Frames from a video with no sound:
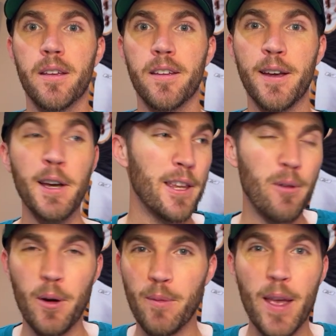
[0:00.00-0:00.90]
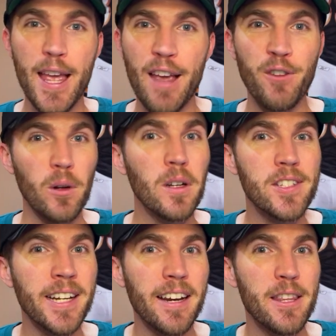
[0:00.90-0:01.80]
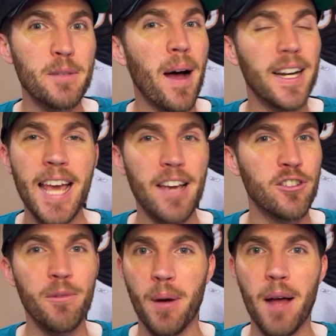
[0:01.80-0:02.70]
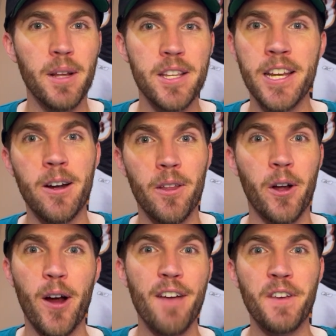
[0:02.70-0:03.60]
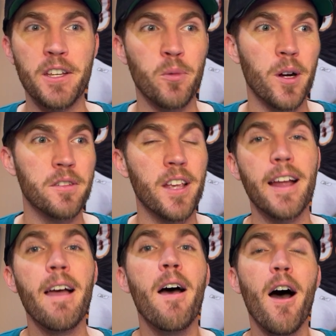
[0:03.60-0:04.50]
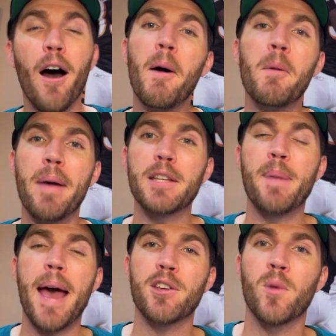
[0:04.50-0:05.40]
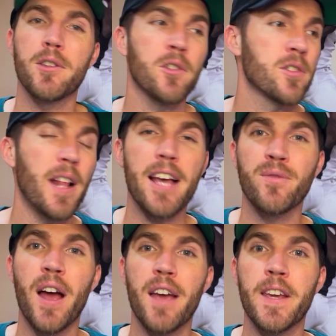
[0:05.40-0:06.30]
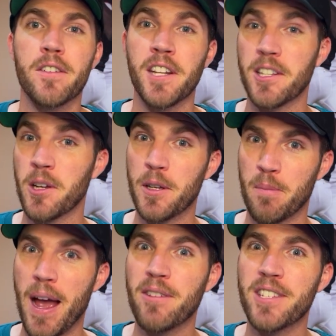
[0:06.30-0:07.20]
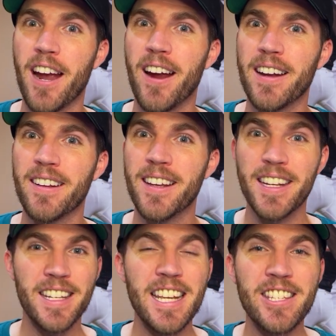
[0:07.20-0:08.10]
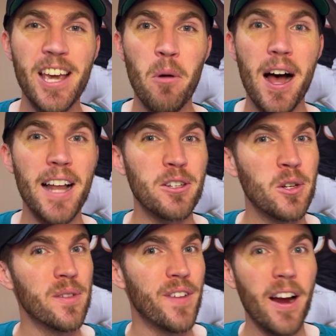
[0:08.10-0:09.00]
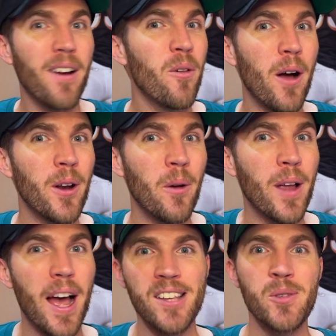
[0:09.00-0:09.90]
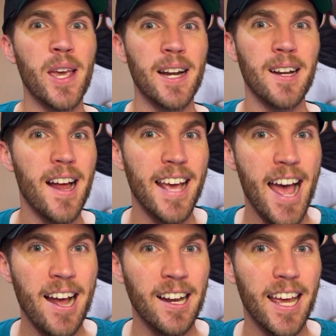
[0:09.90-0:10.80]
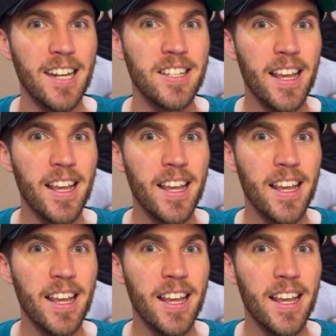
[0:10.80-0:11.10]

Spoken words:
If you're listening to this podcast, you've probably seen all the graphics where it's like, oh, best pass rushers of the last 5 years. And it's always Myles Garrett, TJ Watt, two very well-known guys who get a lot of accolades.